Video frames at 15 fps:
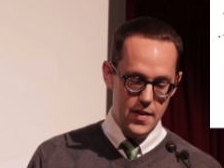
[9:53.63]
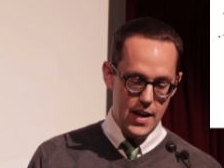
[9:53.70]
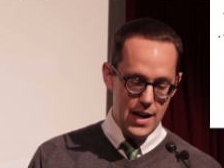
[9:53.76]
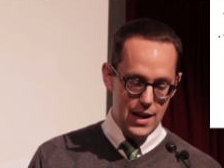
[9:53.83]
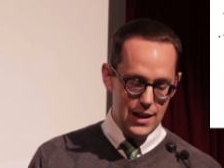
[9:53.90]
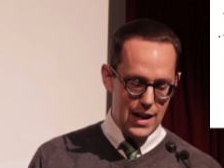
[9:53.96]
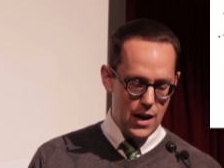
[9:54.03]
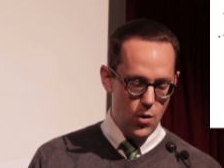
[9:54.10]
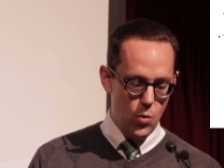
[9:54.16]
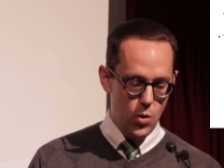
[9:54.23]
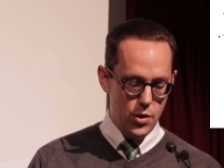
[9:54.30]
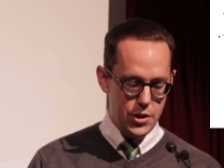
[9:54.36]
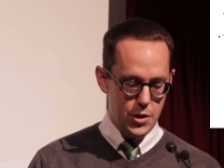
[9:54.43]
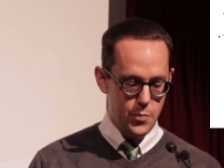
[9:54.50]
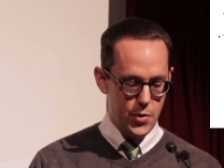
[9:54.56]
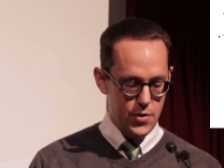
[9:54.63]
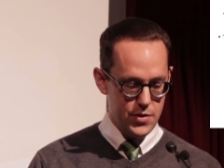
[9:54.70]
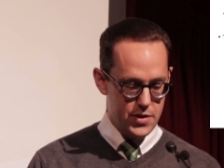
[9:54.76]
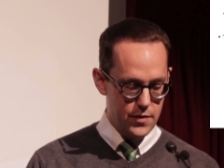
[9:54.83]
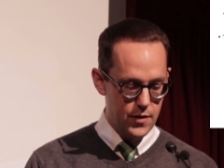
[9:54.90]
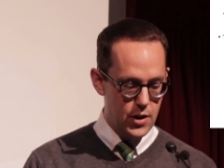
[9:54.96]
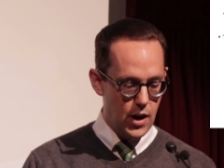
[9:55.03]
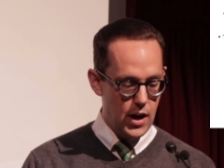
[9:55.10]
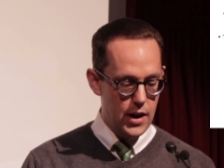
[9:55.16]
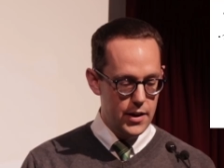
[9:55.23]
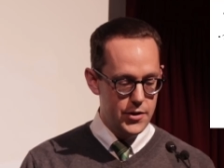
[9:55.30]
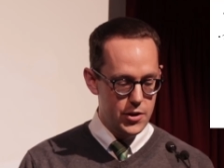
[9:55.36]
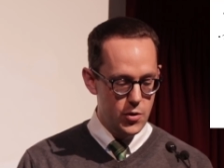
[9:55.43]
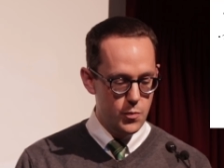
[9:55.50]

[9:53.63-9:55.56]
They allow worshipers of God